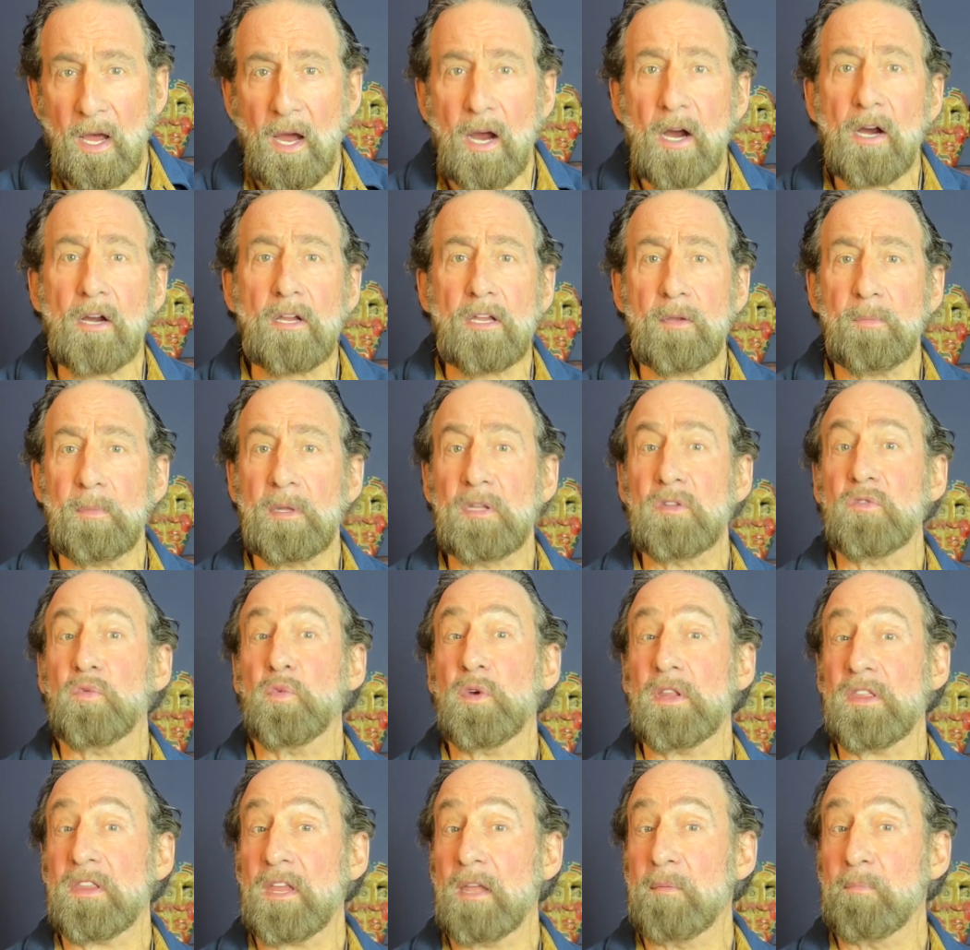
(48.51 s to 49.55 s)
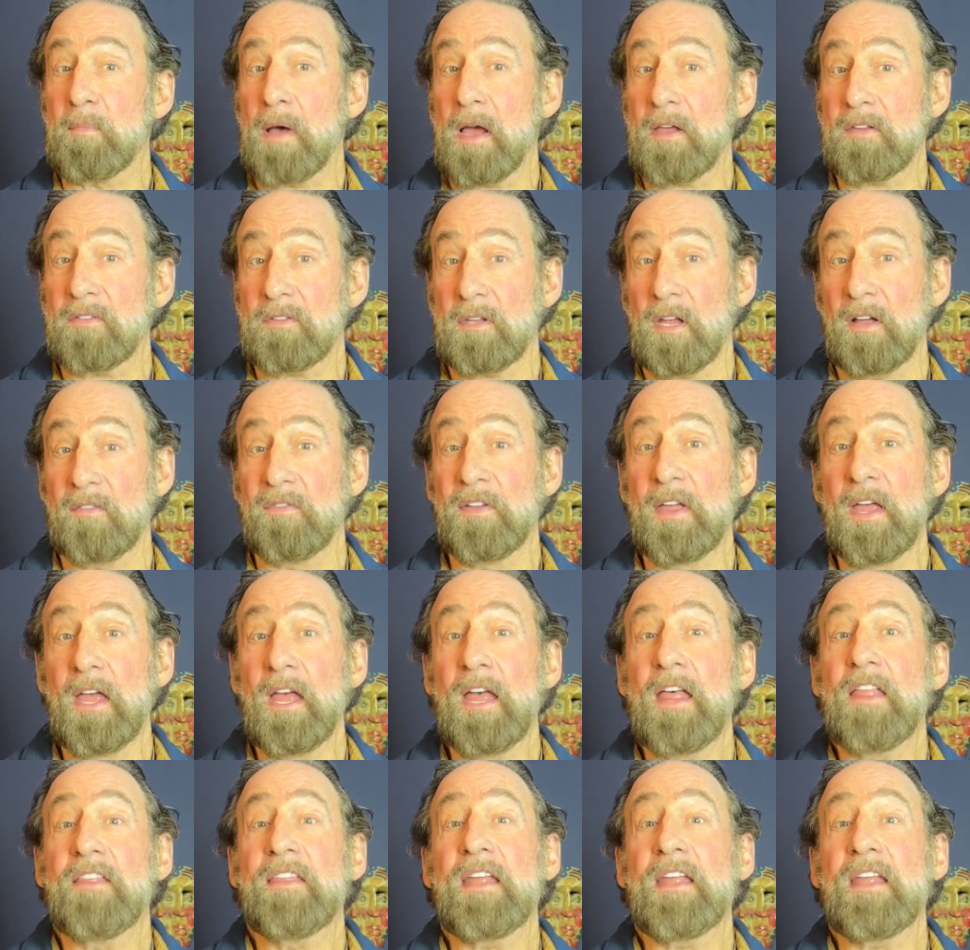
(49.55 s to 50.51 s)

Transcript: arguments within myself